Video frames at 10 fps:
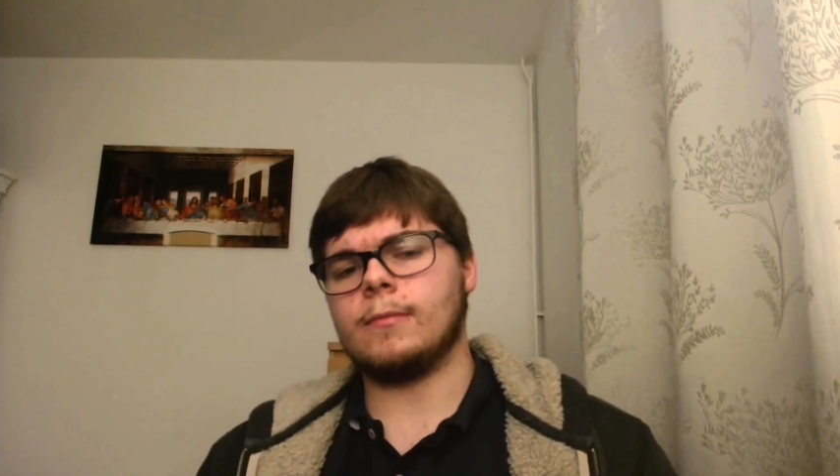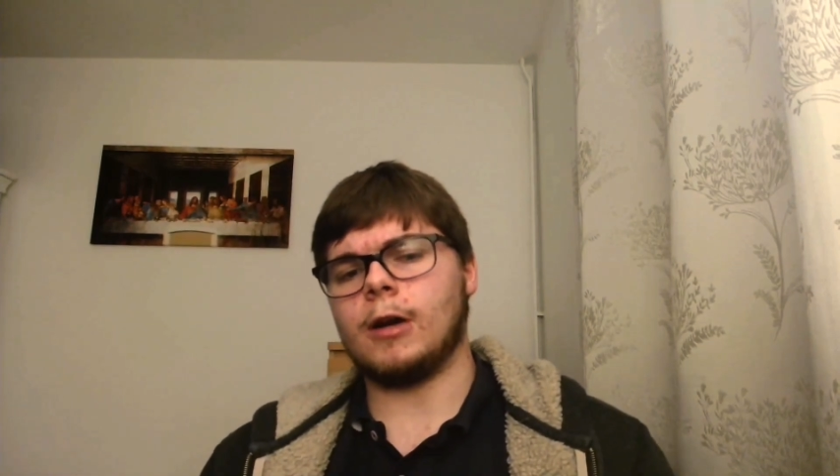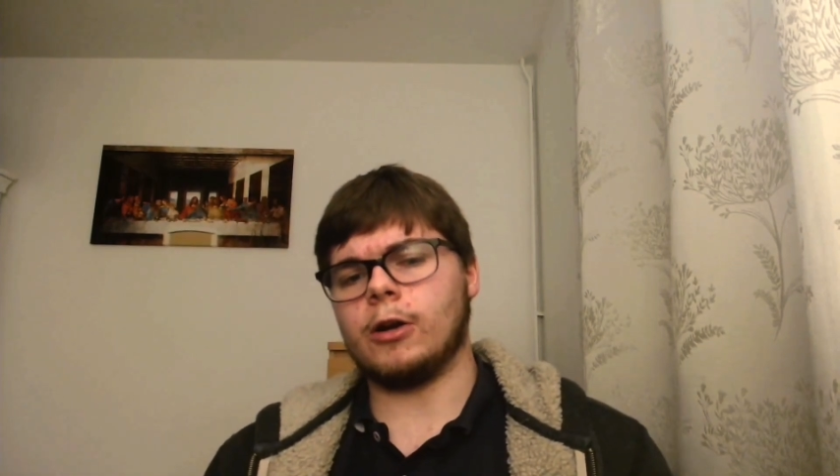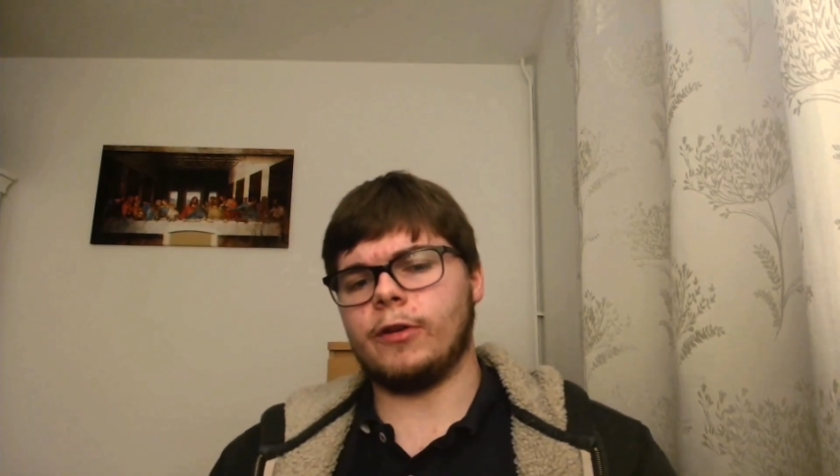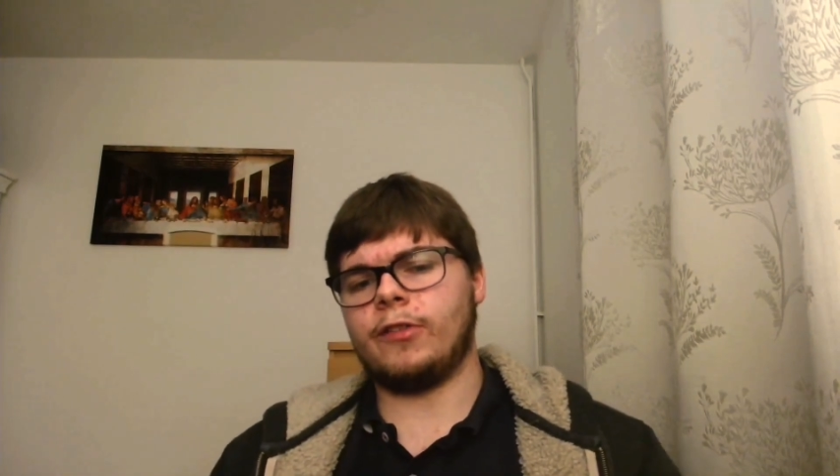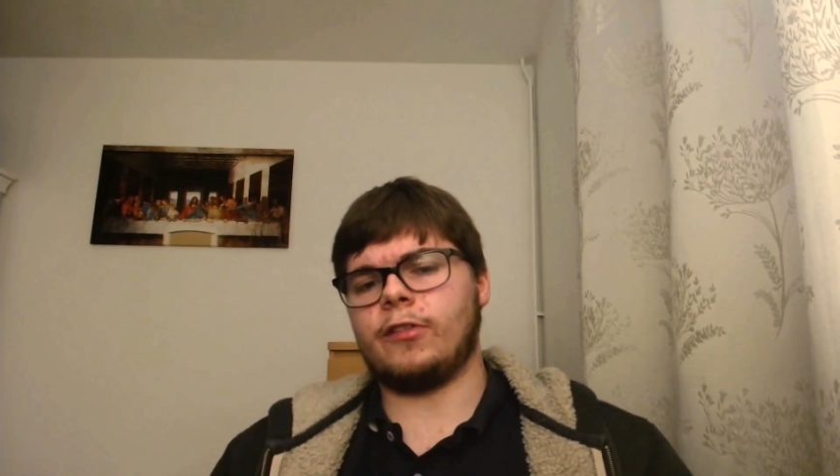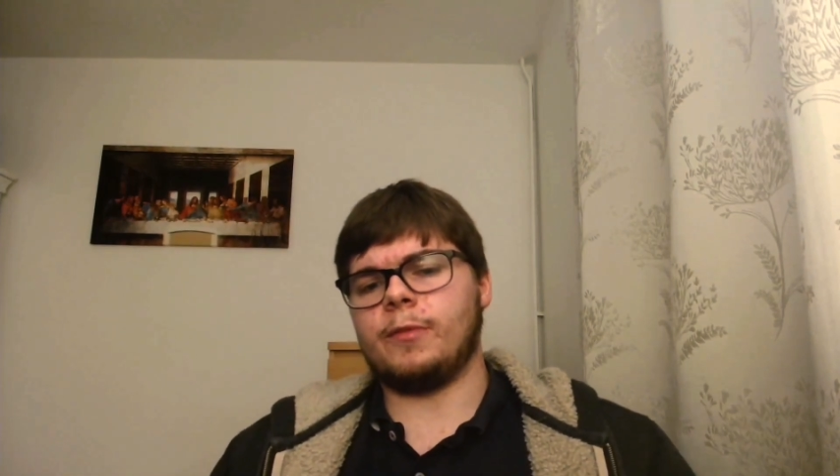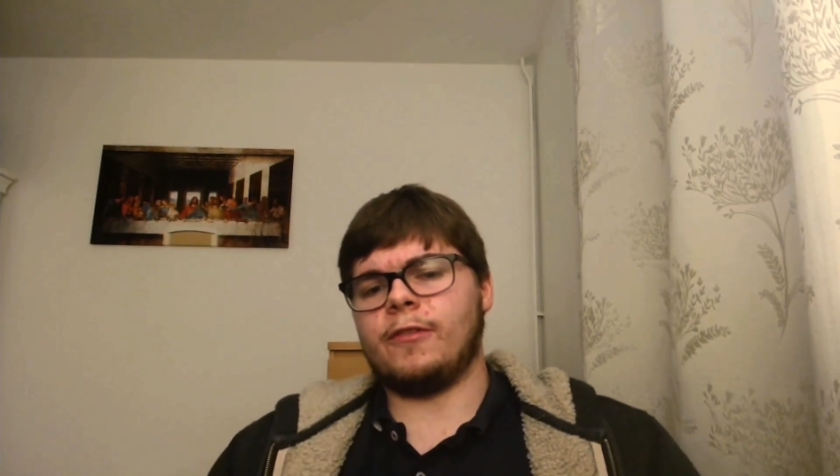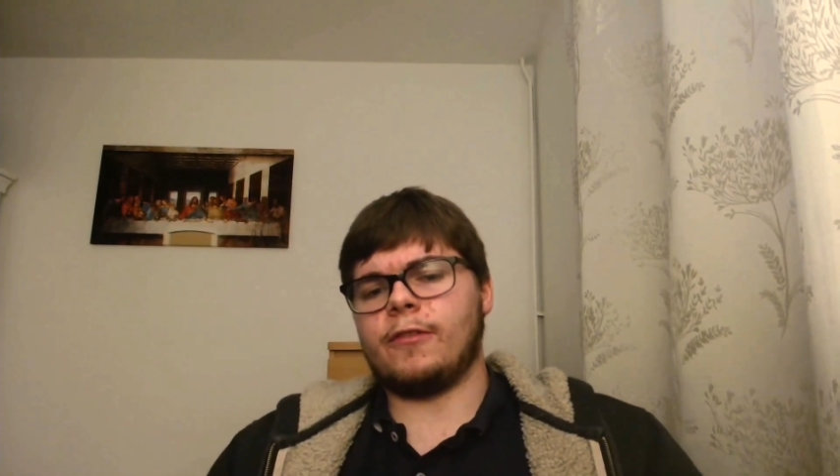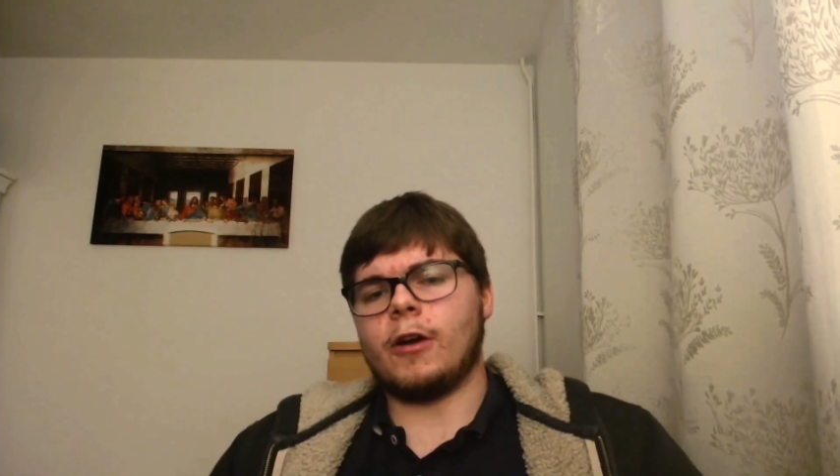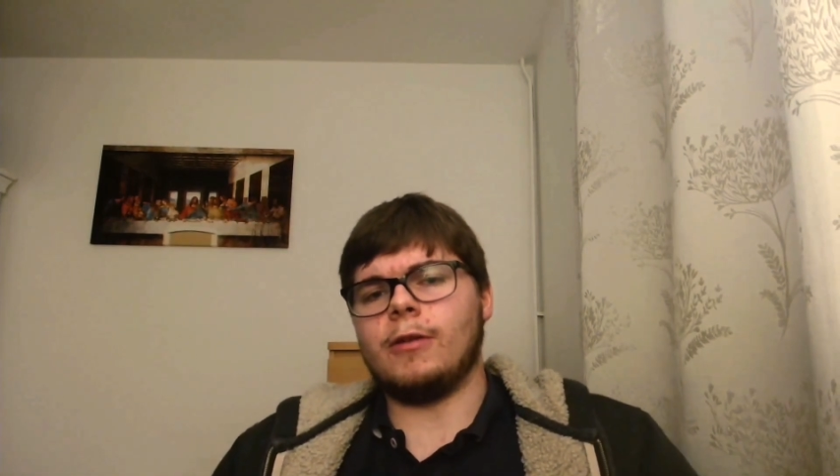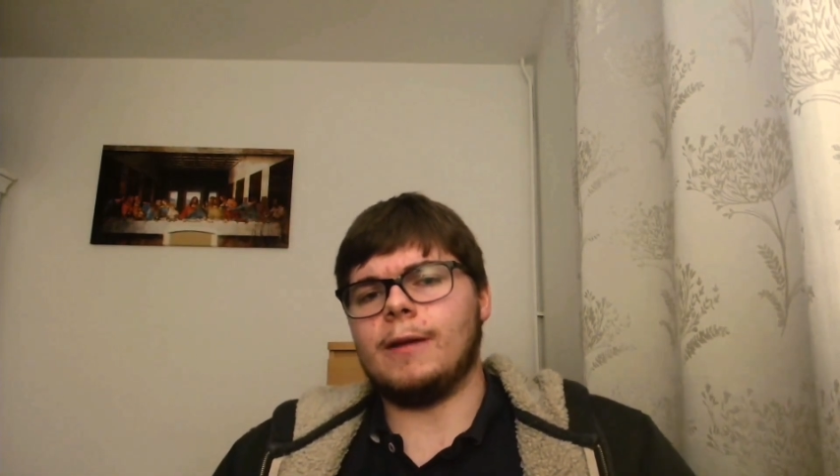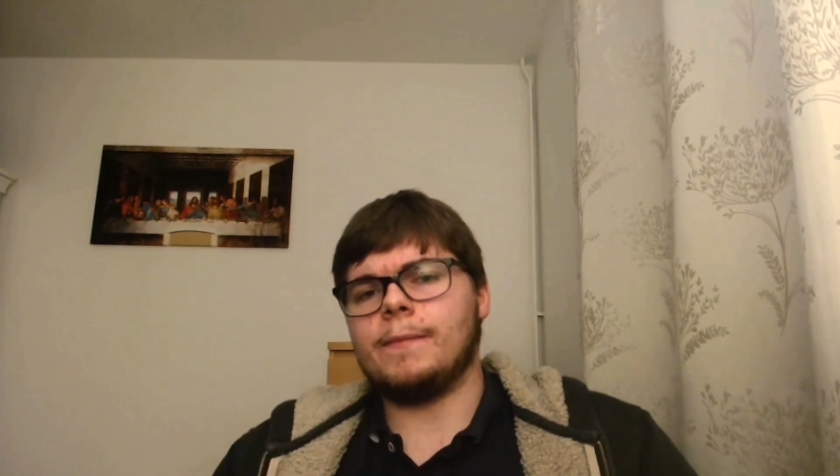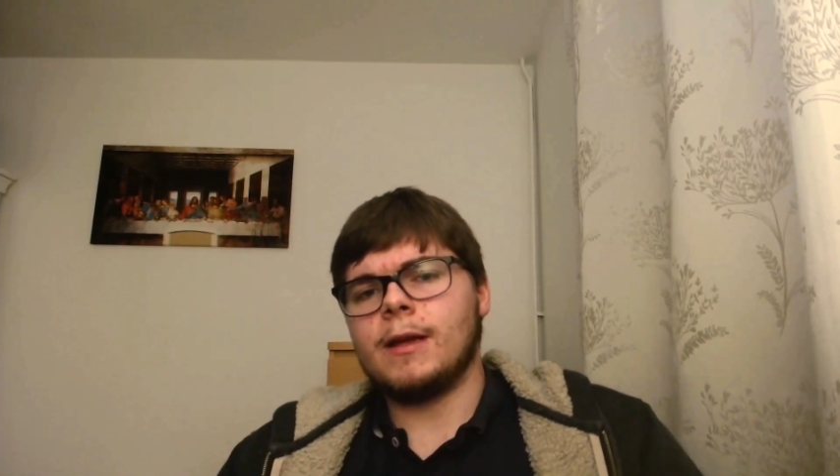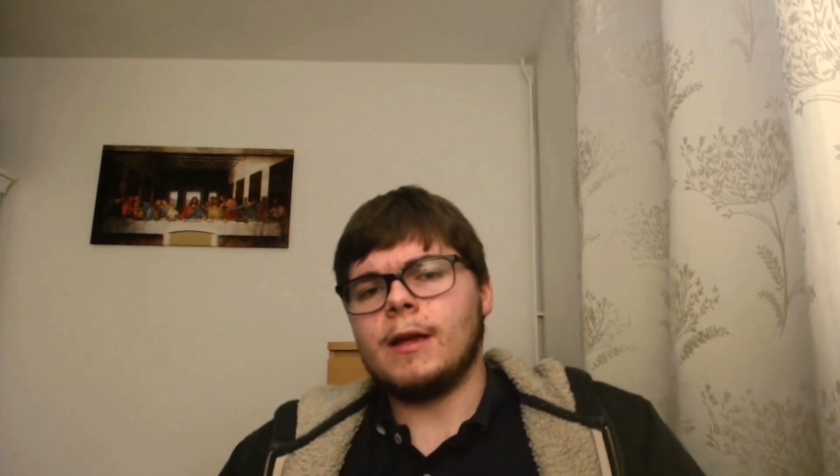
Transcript: our criticism of Evola,